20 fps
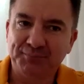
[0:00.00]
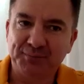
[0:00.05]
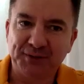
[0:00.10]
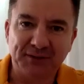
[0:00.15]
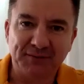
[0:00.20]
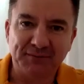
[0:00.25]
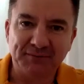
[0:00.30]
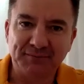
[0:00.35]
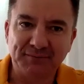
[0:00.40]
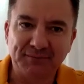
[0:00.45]

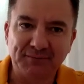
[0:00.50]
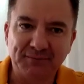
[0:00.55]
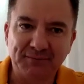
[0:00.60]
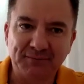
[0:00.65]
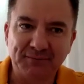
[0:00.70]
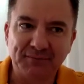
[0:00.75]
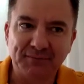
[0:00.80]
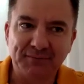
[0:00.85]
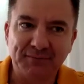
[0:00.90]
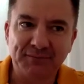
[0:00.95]
But
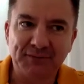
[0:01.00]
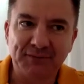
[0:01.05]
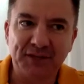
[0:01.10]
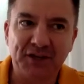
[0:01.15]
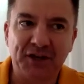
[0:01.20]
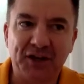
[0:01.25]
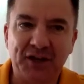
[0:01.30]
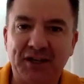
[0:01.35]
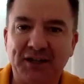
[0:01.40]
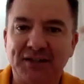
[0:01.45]
you
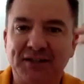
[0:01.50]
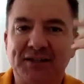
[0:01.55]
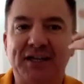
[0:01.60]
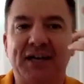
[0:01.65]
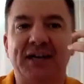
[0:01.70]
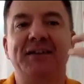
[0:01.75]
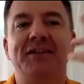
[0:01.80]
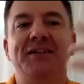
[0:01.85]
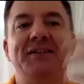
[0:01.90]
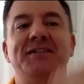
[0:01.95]
know, you can
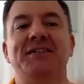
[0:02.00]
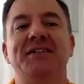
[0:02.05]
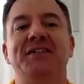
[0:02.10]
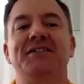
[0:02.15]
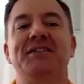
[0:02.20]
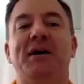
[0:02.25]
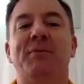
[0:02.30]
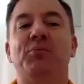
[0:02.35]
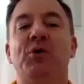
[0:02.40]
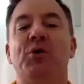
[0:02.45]
stack these
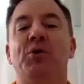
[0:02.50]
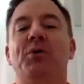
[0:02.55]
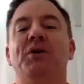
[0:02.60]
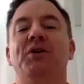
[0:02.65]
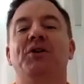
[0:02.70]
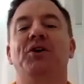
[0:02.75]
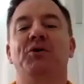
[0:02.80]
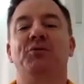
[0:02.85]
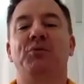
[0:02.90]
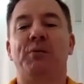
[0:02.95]
things up where we're
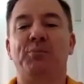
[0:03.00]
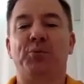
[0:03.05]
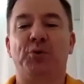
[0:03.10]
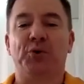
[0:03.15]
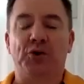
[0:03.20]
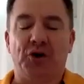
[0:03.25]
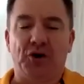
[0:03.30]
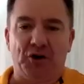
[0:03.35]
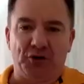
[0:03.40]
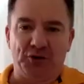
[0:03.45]
like we
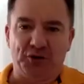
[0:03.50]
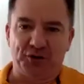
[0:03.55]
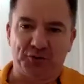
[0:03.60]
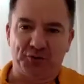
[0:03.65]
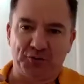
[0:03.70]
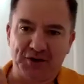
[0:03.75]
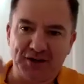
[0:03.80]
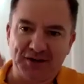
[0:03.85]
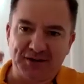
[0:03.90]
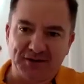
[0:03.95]
put a whole lot
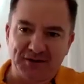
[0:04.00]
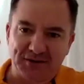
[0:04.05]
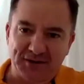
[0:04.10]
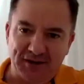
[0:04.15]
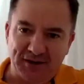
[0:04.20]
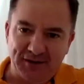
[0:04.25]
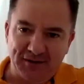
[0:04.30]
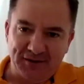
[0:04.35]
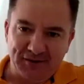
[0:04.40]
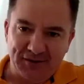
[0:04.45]
of reasons
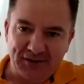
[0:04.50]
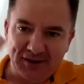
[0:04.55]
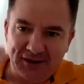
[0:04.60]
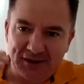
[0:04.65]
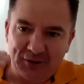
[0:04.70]
in